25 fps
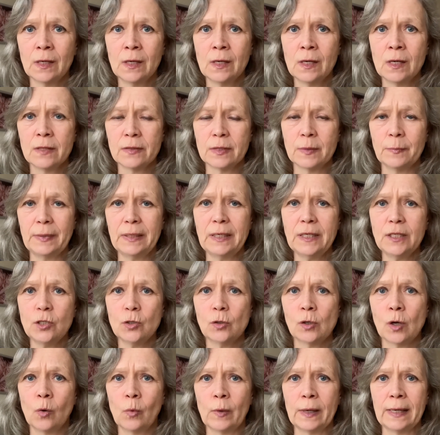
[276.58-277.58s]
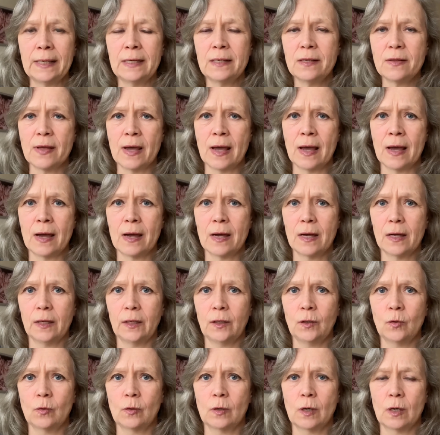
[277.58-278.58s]
The minute you go in there,
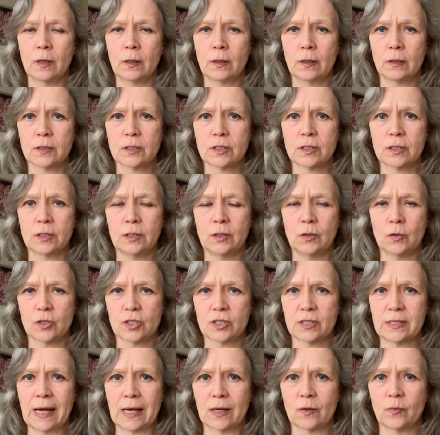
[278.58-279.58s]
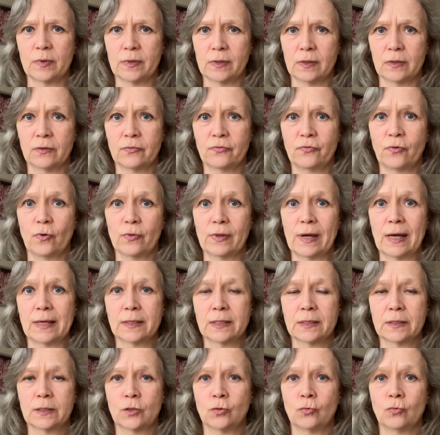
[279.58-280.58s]
you're stuck with it for that
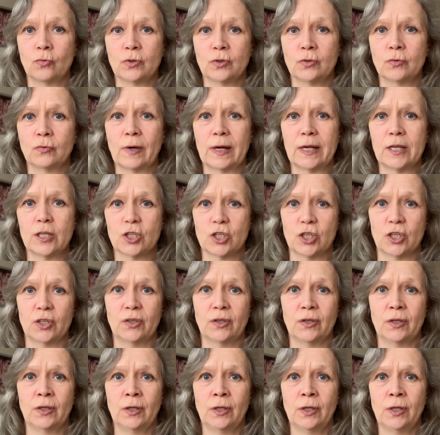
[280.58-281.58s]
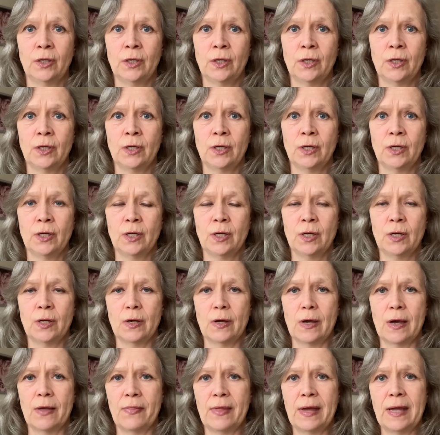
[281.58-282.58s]
duration.
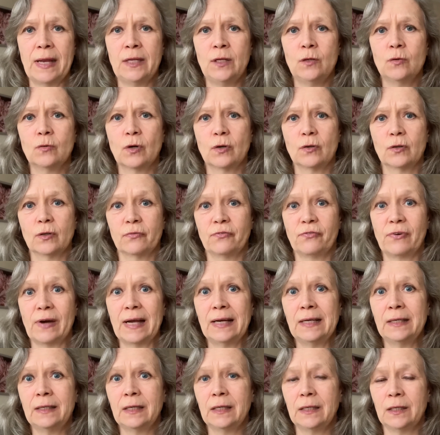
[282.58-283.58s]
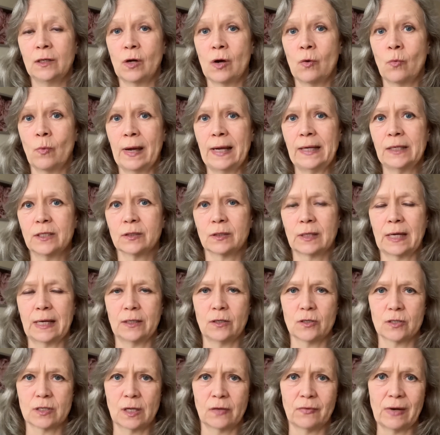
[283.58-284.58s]
And then finding a way to get
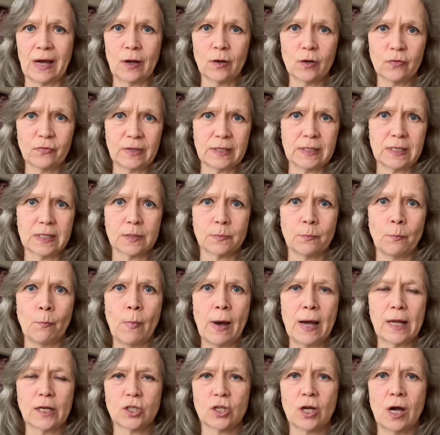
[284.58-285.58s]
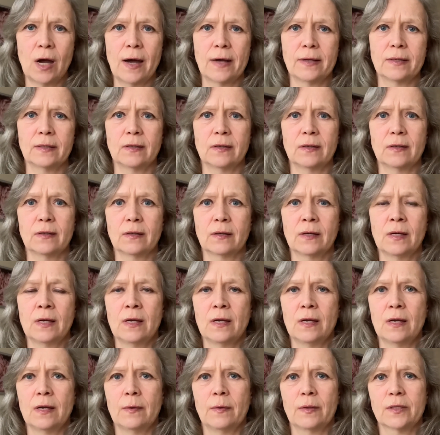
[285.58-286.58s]
yourself out of it is much harder.
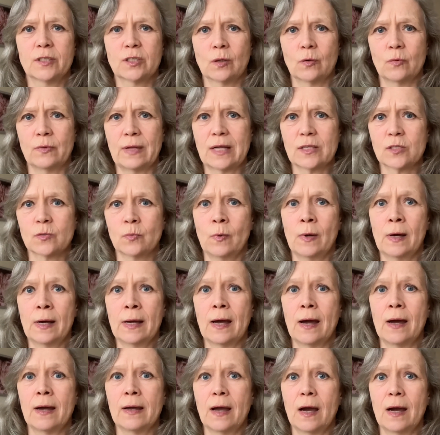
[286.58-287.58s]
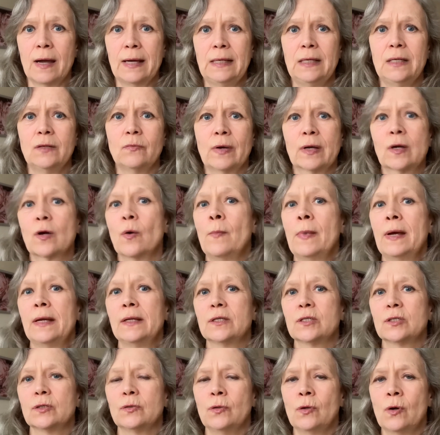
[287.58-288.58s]
So that's why I highly recommend
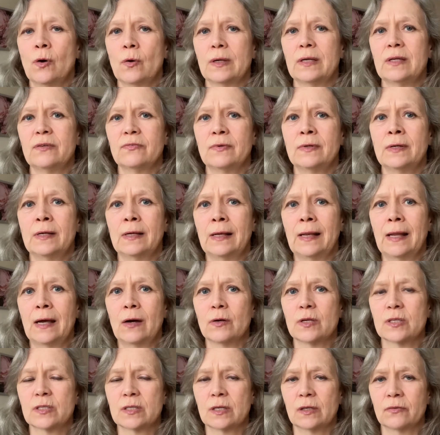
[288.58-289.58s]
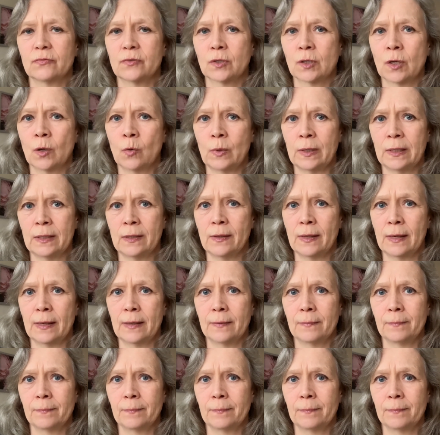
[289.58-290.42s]
to not even allow yourself to go in there.